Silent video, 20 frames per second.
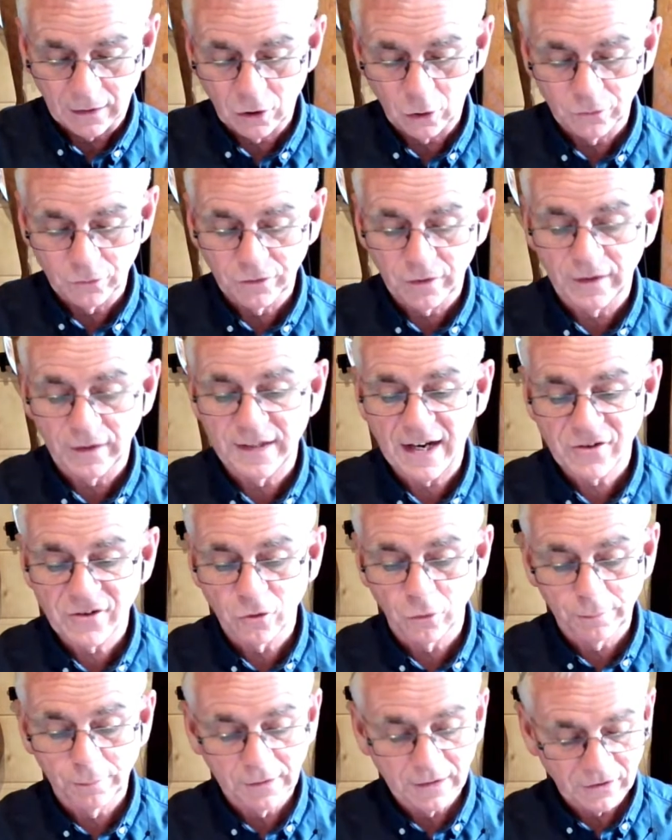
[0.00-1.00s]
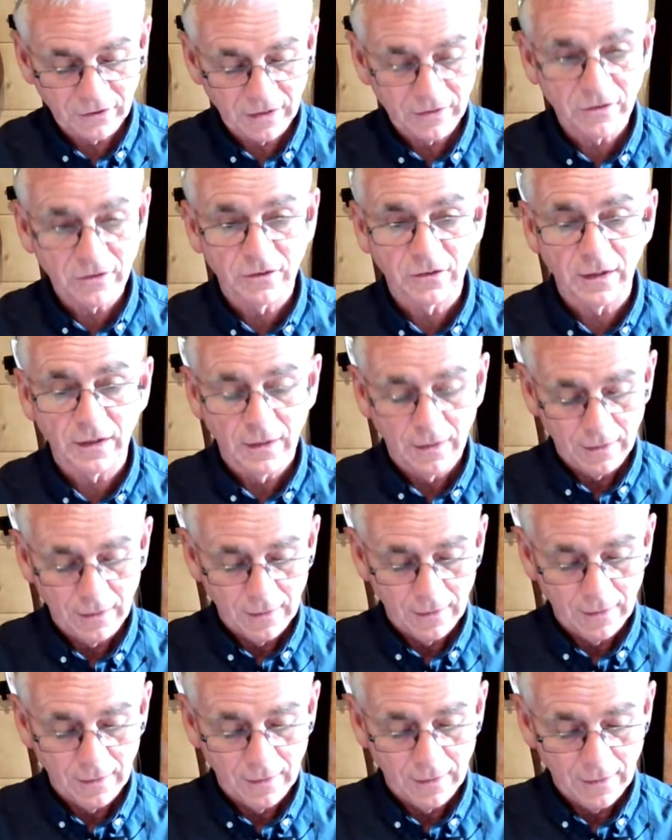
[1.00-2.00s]
according to the National Police
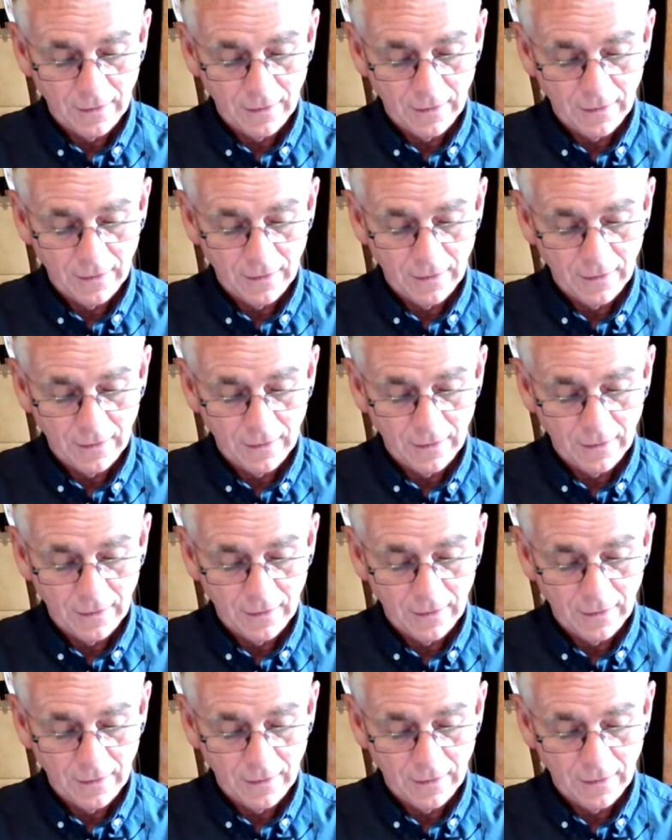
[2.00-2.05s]
Agency.